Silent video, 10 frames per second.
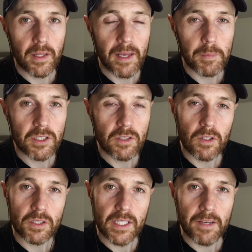that, because you've
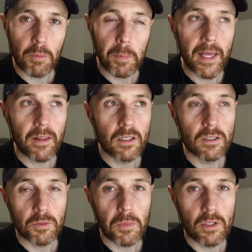got a safer bet than
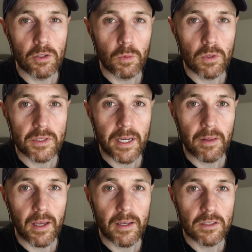some of the new ones out
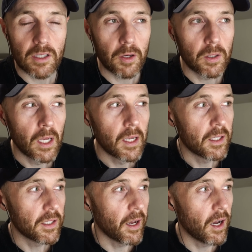there. So
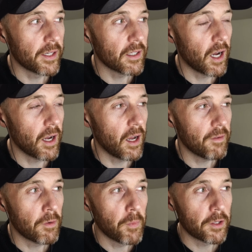yeah, I
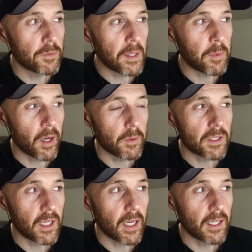for most people, I would
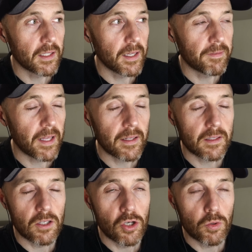say if they're
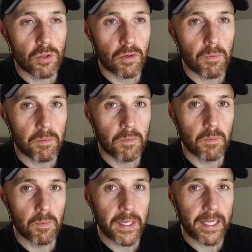new to
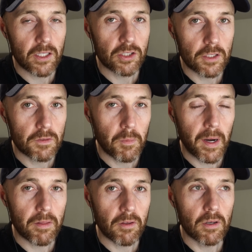picking shoes for a
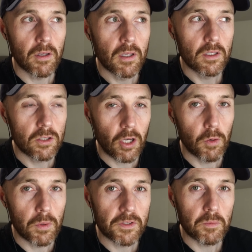marathon,
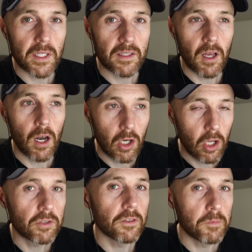go with something that a
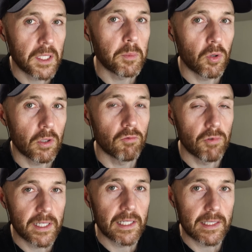lot of people are
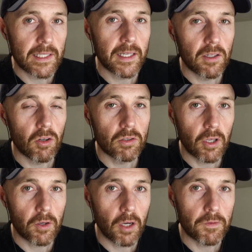really keen on.
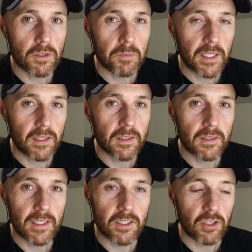Don't go for something that
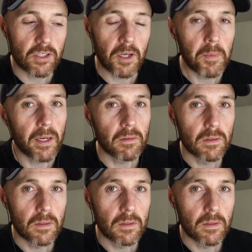has just come out.